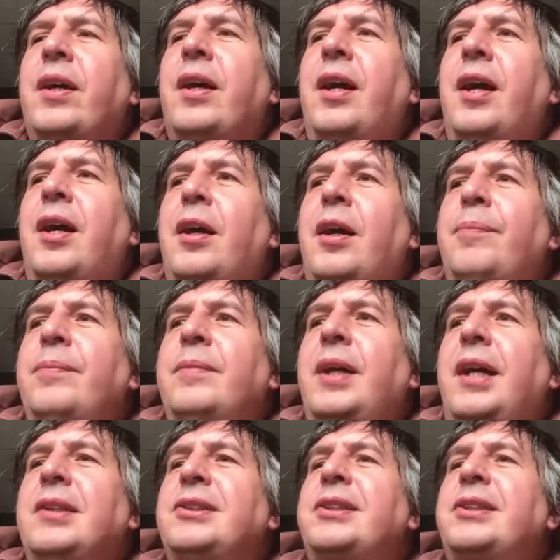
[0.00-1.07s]
And
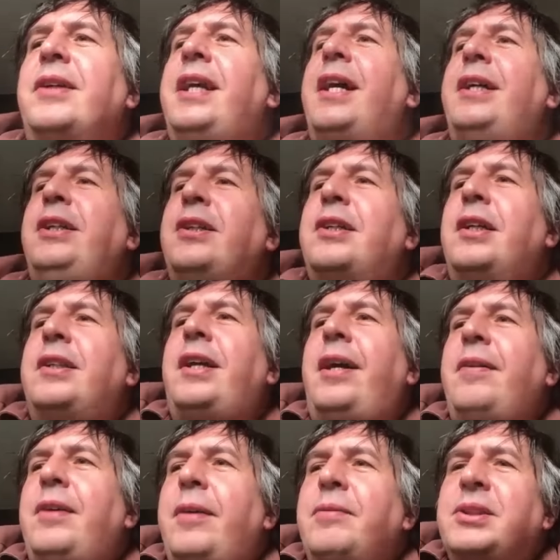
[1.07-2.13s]
so
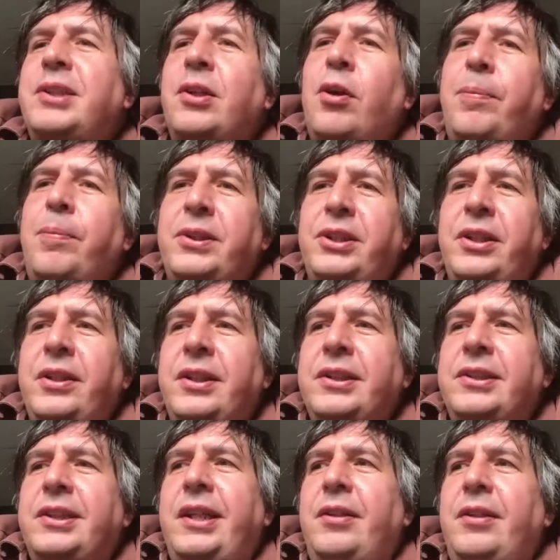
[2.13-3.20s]
it was an
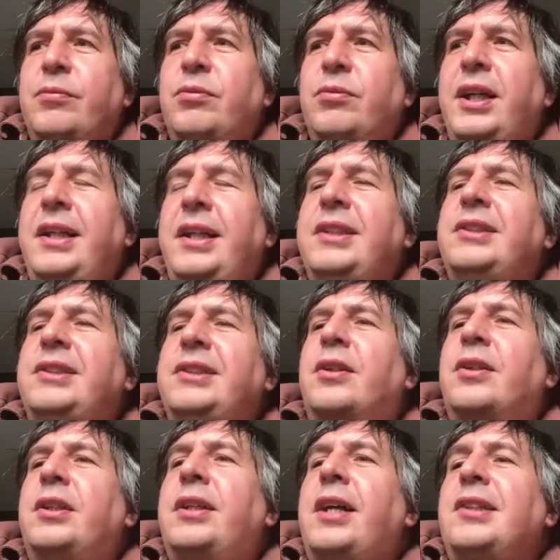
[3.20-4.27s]
opportunity really to,
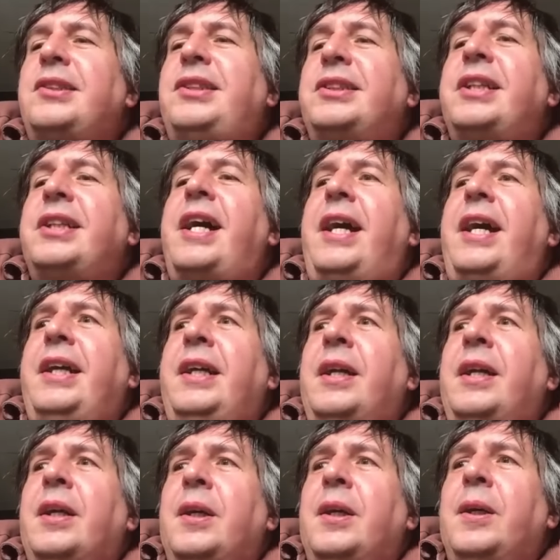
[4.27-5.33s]
as you say,